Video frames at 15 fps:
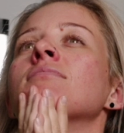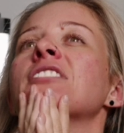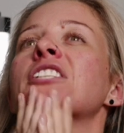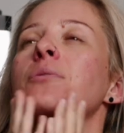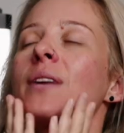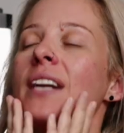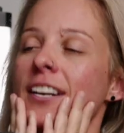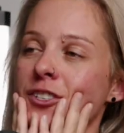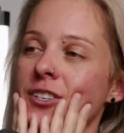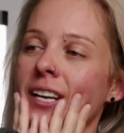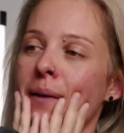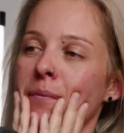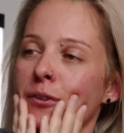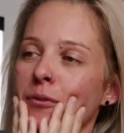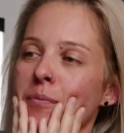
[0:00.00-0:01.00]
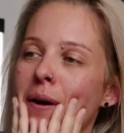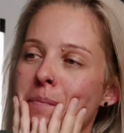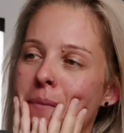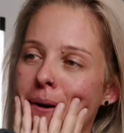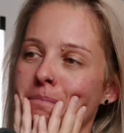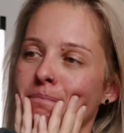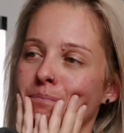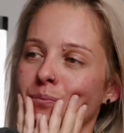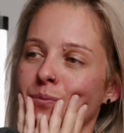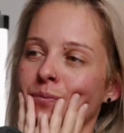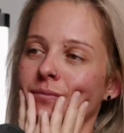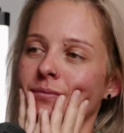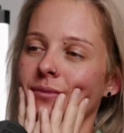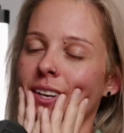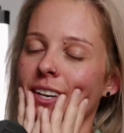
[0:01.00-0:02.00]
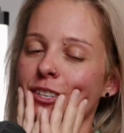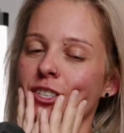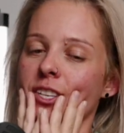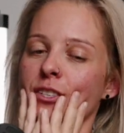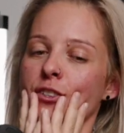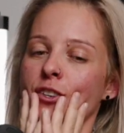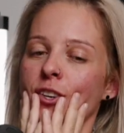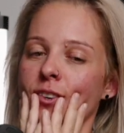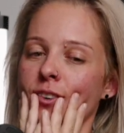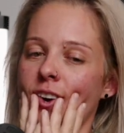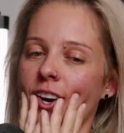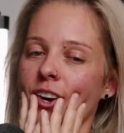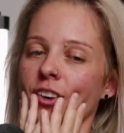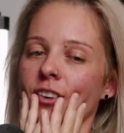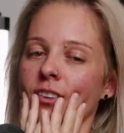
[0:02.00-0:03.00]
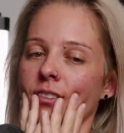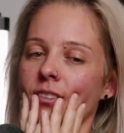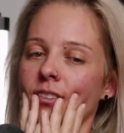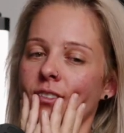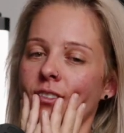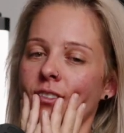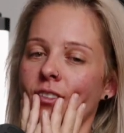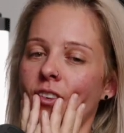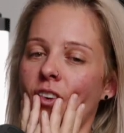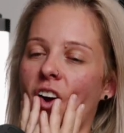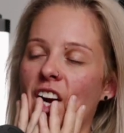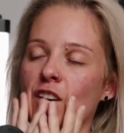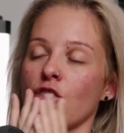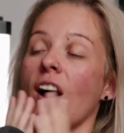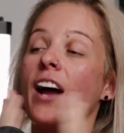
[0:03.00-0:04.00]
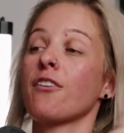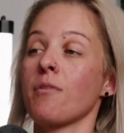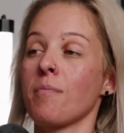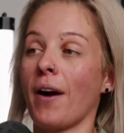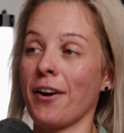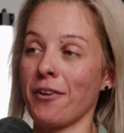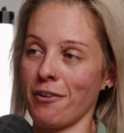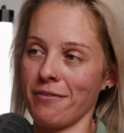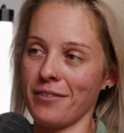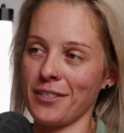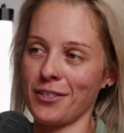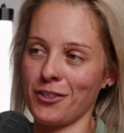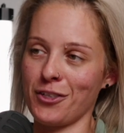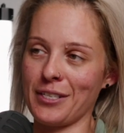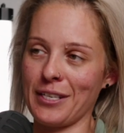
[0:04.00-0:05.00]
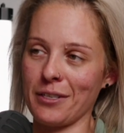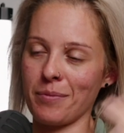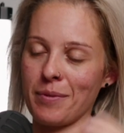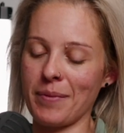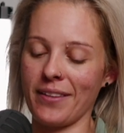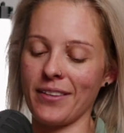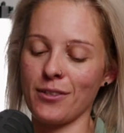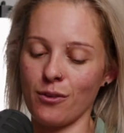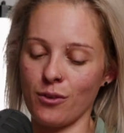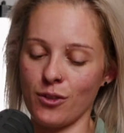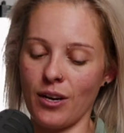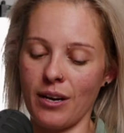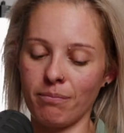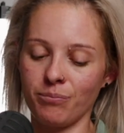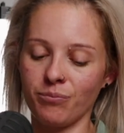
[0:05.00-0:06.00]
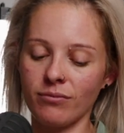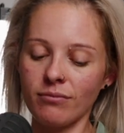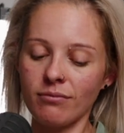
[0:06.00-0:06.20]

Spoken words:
this one actually comes from my mum. And she has, I try to remind her of this, that she tells me about this all the time.